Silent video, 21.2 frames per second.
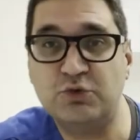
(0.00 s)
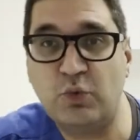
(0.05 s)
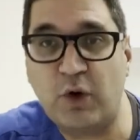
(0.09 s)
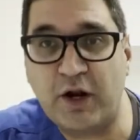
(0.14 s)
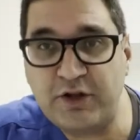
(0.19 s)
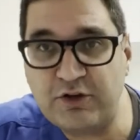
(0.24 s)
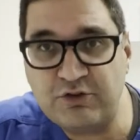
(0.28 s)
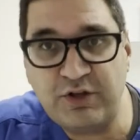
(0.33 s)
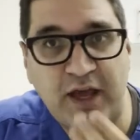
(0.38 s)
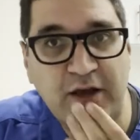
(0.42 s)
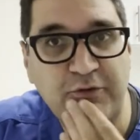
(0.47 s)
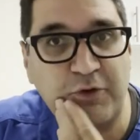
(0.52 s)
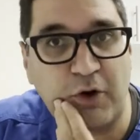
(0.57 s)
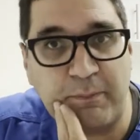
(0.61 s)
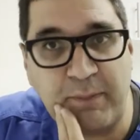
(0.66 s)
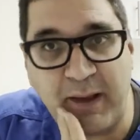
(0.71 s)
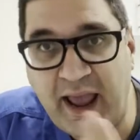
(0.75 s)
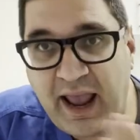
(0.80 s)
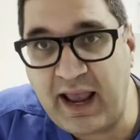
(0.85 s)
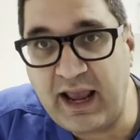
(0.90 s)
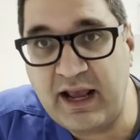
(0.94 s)
What do you take for
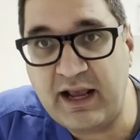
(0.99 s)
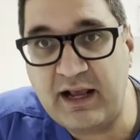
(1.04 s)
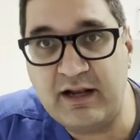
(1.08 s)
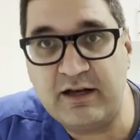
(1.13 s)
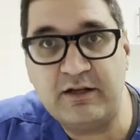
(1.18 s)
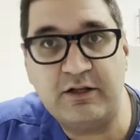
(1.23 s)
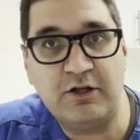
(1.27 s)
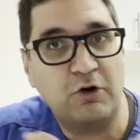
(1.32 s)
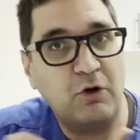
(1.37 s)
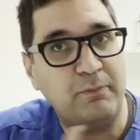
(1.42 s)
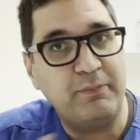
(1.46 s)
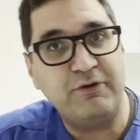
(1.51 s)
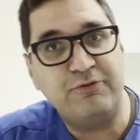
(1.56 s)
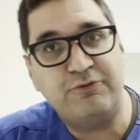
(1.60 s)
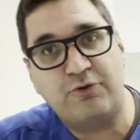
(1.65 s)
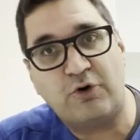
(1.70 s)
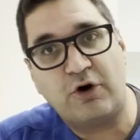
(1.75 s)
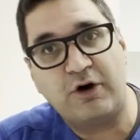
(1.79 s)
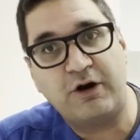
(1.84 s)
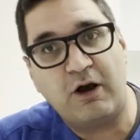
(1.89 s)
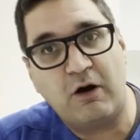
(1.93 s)
pain, you know,
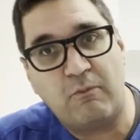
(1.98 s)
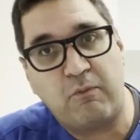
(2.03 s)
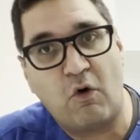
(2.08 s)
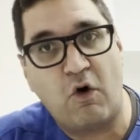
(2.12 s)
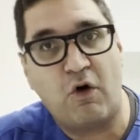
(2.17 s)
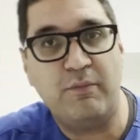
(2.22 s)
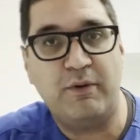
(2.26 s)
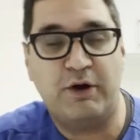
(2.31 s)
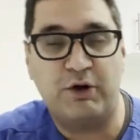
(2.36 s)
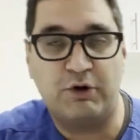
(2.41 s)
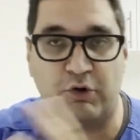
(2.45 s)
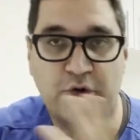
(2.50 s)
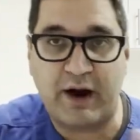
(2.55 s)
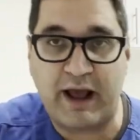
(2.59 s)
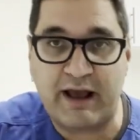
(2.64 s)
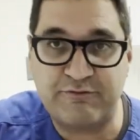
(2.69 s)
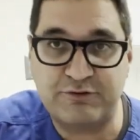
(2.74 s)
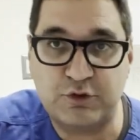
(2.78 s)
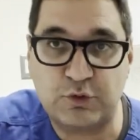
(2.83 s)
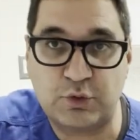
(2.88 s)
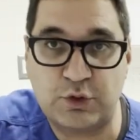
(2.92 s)
before the appointment or
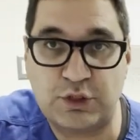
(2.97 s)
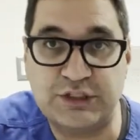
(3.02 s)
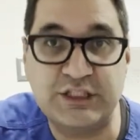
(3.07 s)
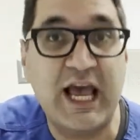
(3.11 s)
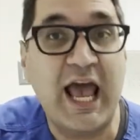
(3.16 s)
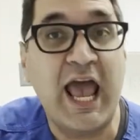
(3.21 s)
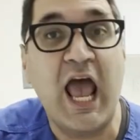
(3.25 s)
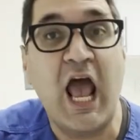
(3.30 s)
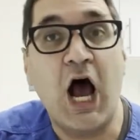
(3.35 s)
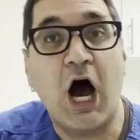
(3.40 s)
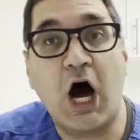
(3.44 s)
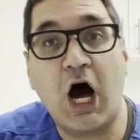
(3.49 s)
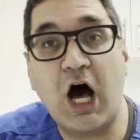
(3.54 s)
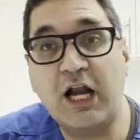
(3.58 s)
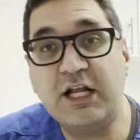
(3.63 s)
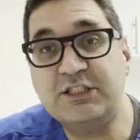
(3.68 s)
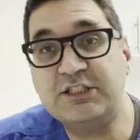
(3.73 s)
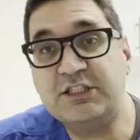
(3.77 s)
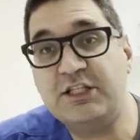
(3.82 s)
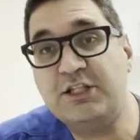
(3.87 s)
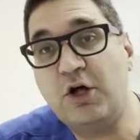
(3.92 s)
afterwards?
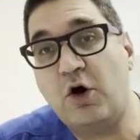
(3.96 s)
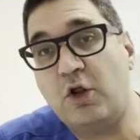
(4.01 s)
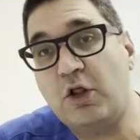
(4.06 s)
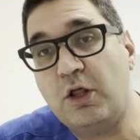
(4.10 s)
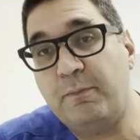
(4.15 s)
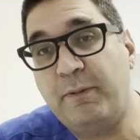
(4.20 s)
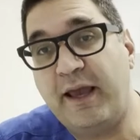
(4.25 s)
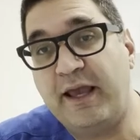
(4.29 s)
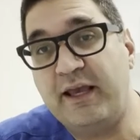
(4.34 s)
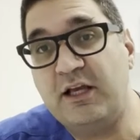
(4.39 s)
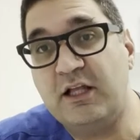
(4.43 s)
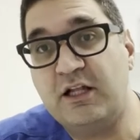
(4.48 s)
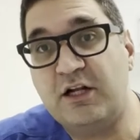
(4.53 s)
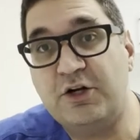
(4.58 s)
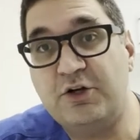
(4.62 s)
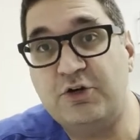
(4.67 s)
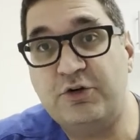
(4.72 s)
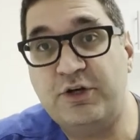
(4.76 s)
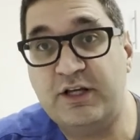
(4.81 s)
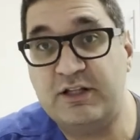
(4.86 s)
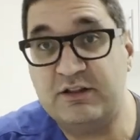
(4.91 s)
Honestly, the only painkiller
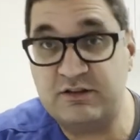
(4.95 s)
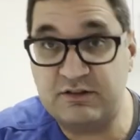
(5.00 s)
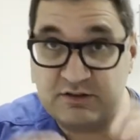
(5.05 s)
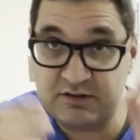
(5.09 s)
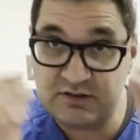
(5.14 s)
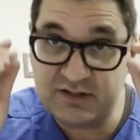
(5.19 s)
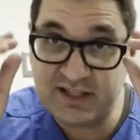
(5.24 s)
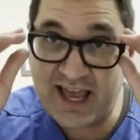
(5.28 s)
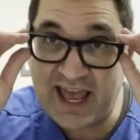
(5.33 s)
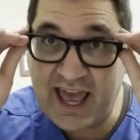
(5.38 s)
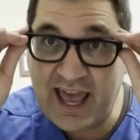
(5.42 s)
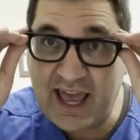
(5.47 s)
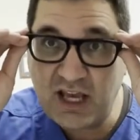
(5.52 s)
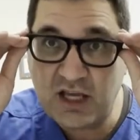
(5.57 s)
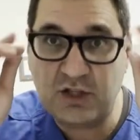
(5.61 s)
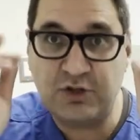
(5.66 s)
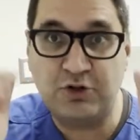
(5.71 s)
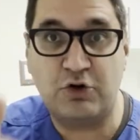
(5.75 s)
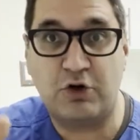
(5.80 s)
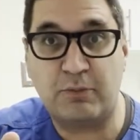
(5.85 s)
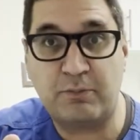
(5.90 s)
you can take
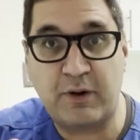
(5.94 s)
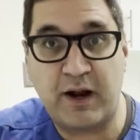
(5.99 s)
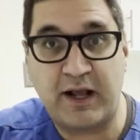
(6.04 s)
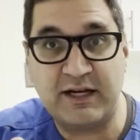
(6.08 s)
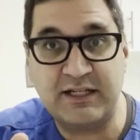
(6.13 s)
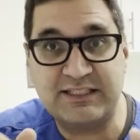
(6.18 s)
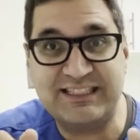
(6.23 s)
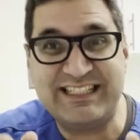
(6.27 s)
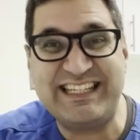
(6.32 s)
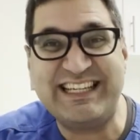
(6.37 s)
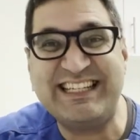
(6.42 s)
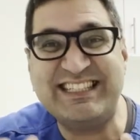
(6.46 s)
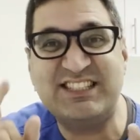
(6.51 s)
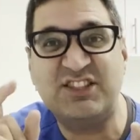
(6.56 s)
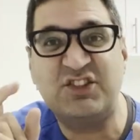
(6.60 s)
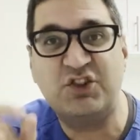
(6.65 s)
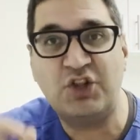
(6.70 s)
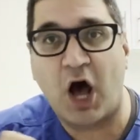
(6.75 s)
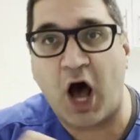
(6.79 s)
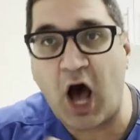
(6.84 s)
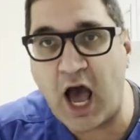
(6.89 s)
during pregnancy is
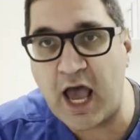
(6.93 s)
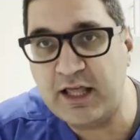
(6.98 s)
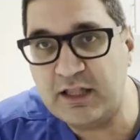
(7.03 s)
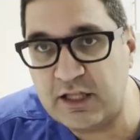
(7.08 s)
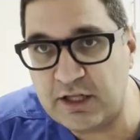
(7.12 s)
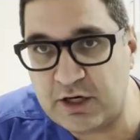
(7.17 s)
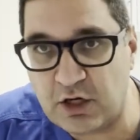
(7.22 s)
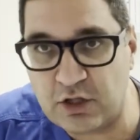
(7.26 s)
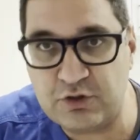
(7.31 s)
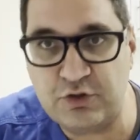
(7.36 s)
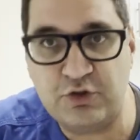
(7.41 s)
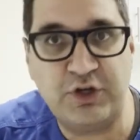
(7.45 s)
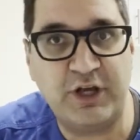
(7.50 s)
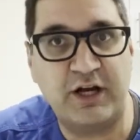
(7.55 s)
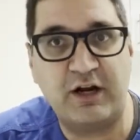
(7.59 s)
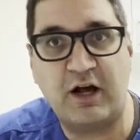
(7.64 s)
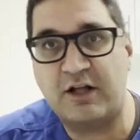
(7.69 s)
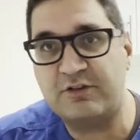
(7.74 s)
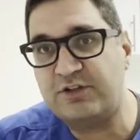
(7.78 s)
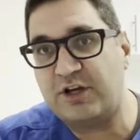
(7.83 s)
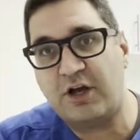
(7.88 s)
Tylenol. You
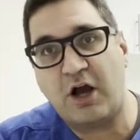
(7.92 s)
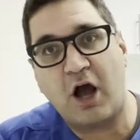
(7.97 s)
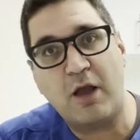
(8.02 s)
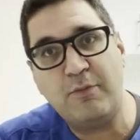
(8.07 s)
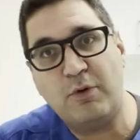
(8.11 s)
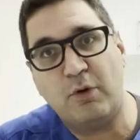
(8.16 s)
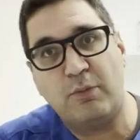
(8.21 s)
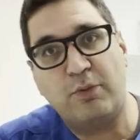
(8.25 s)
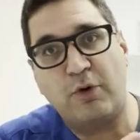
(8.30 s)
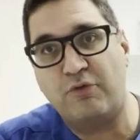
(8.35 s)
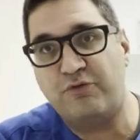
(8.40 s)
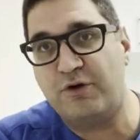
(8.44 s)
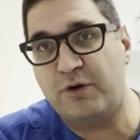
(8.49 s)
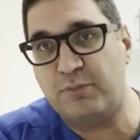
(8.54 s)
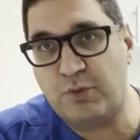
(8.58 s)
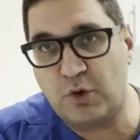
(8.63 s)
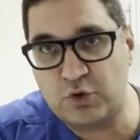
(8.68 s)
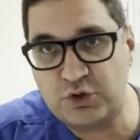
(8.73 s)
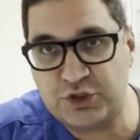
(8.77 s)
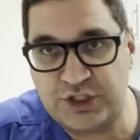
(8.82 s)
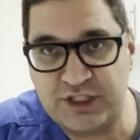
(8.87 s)
cannot take ibuprofen,
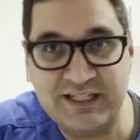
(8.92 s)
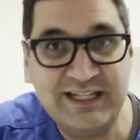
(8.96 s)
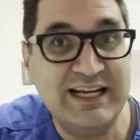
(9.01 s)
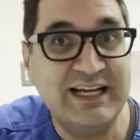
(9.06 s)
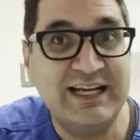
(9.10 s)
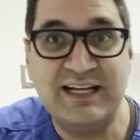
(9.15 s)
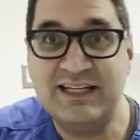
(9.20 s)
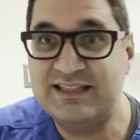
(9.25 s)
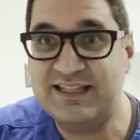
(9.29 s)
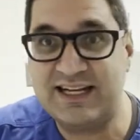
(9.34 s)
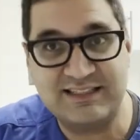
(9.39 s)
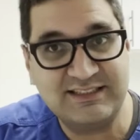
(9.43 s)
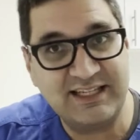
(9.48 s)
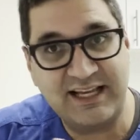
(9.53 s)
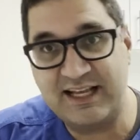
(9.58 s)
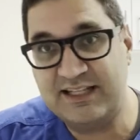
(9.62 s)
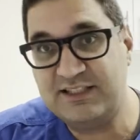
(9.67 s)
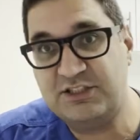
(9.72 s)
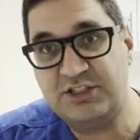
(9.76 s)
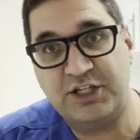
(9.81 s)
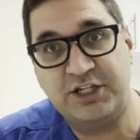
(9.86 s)
Motrin. That's an
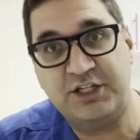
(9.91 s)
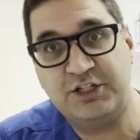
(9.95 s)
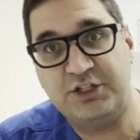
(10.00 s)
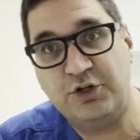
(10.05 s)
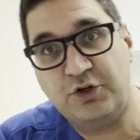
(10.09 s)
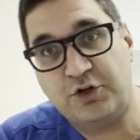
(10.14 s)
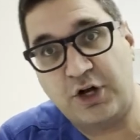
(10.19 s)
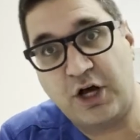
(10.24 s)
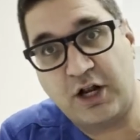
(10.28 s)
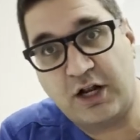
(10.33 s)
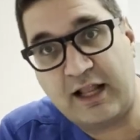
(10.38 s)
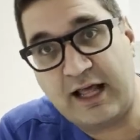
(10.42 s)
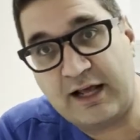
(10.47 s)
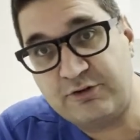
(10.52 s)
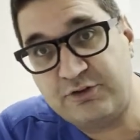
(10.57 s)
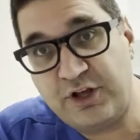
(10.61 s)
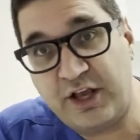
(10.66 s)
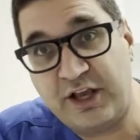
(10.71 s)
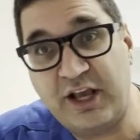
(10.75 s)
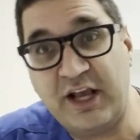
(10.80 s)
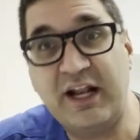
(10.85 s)
NSAID. You're not allowed
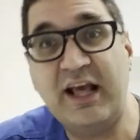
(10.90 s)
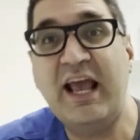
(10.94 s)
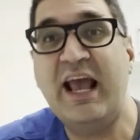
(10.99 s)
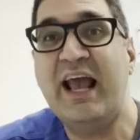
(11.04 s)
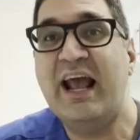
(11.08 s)
to take it.